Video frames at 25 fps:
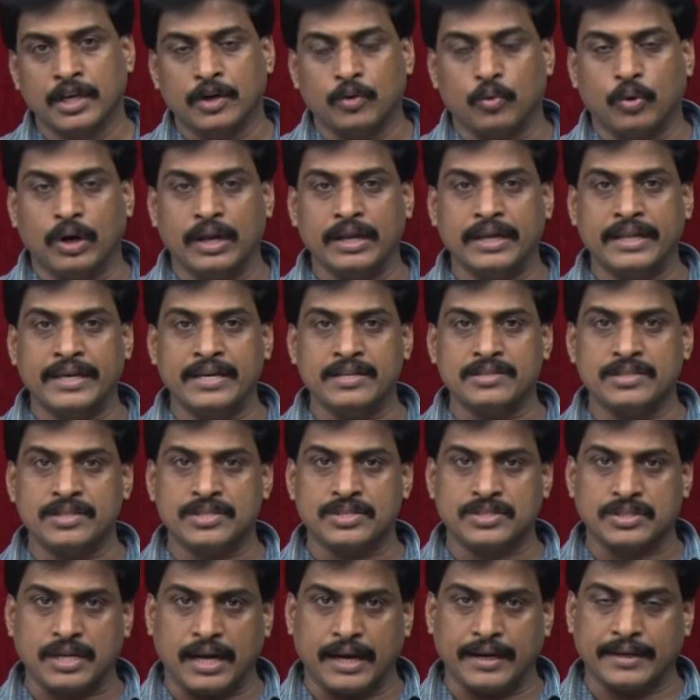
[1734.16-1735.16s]
One is
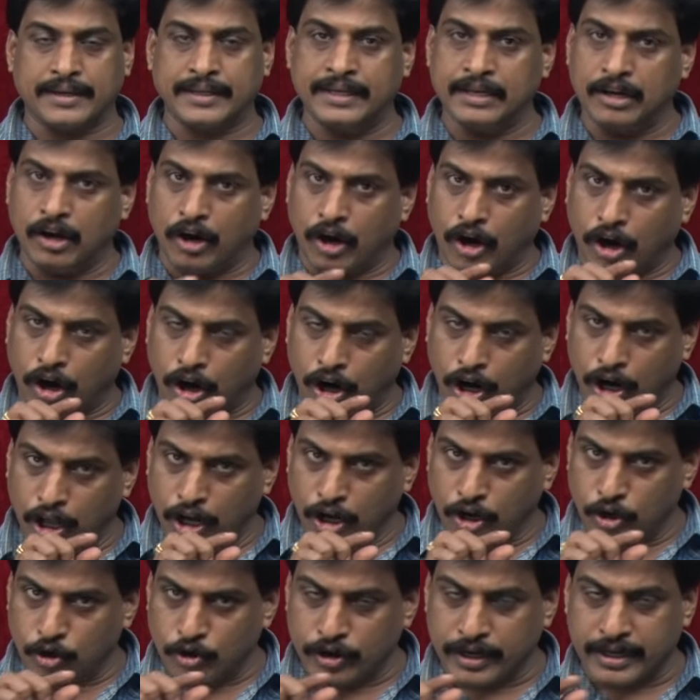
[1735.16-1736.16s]
starting all
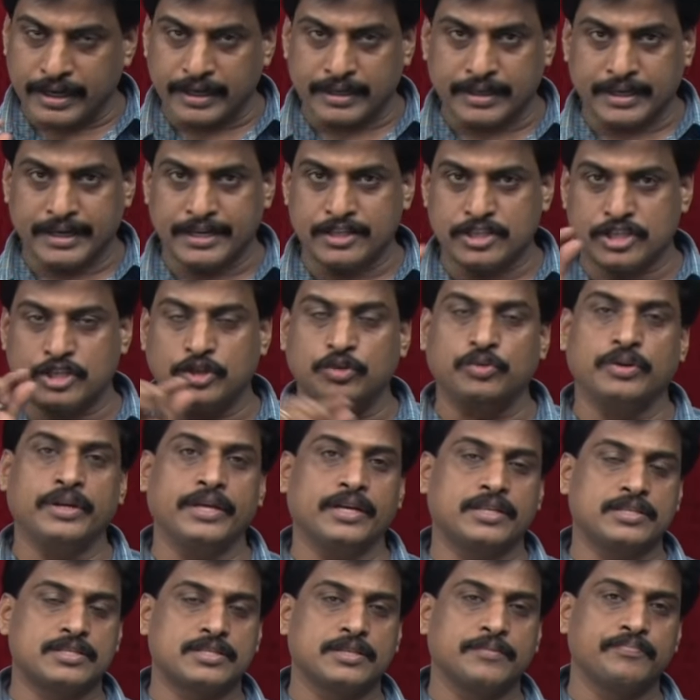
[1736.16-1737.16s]
lowercase
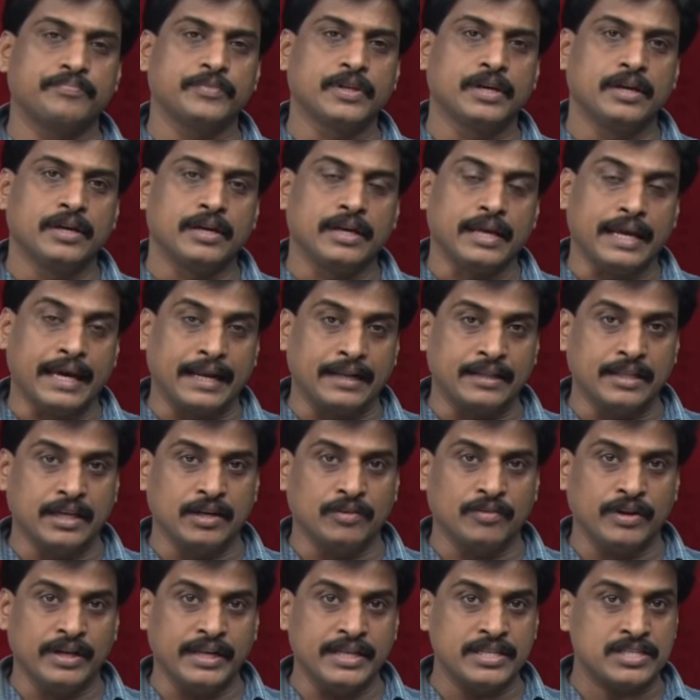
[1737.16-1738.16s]
UNIX,
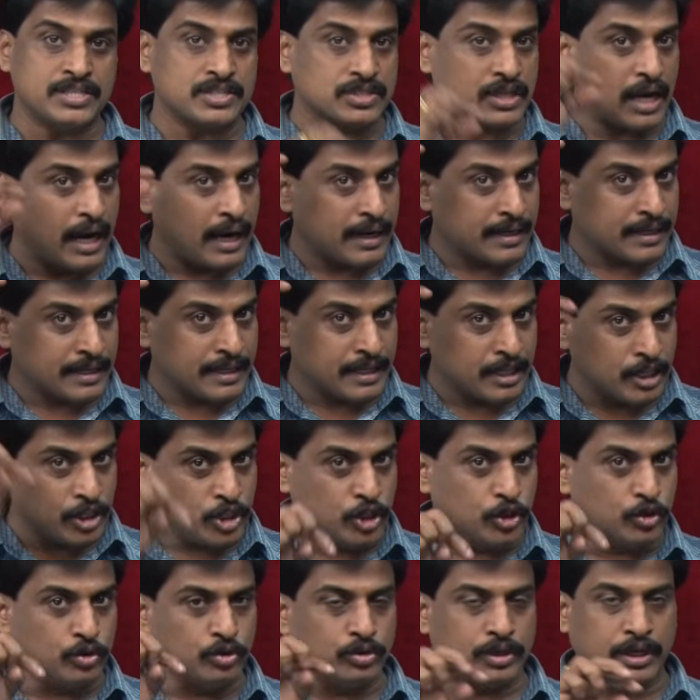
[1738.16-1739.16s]
another one is starting
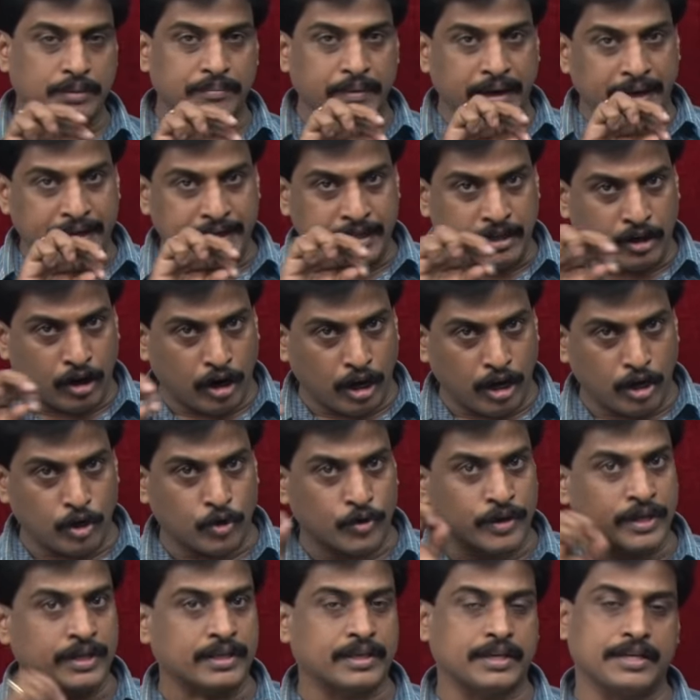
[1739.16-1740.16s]
U remaining all
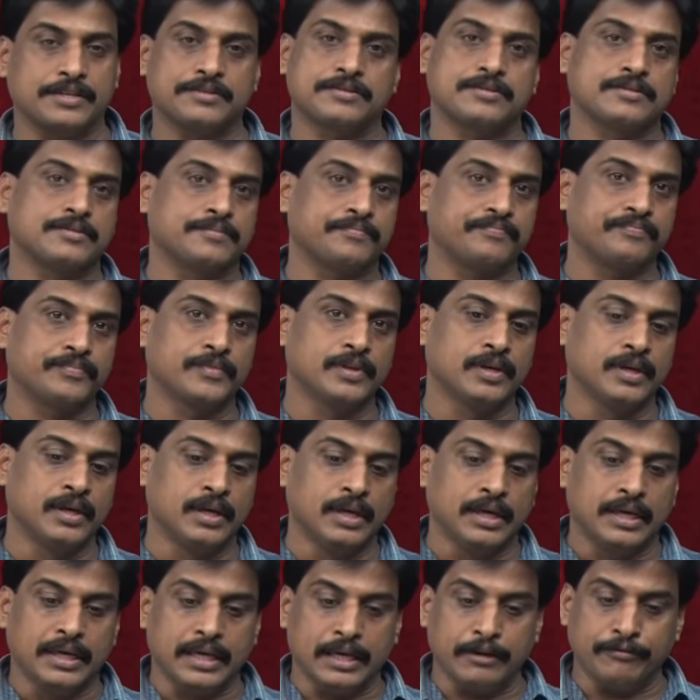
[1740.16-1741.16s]
lowercase.
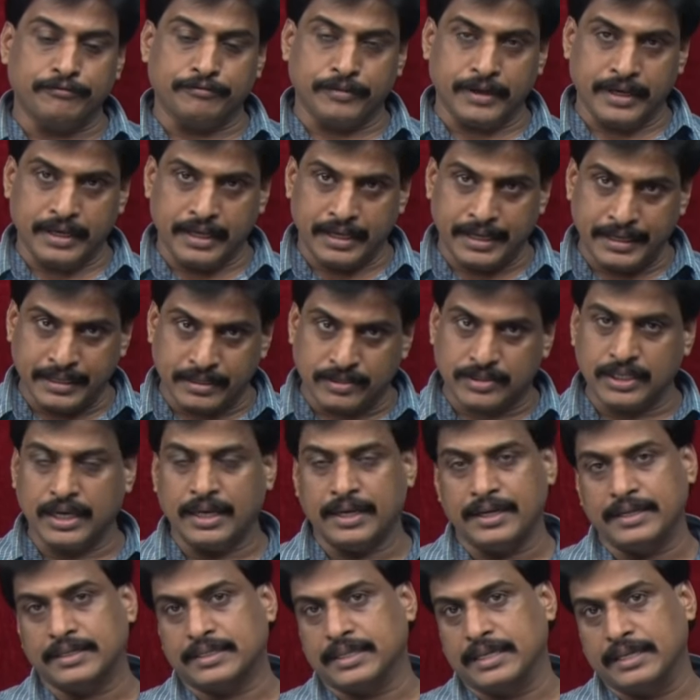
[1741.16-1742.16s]
If I hit the
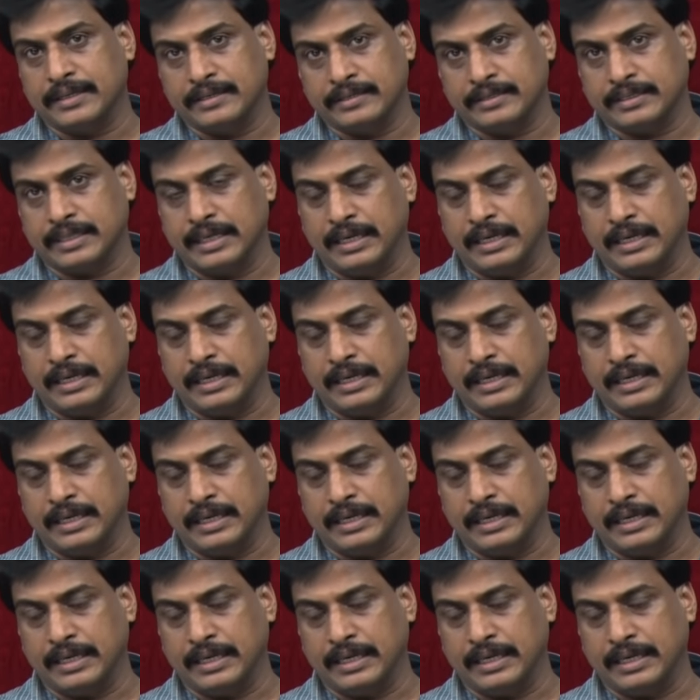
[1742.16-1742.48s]
return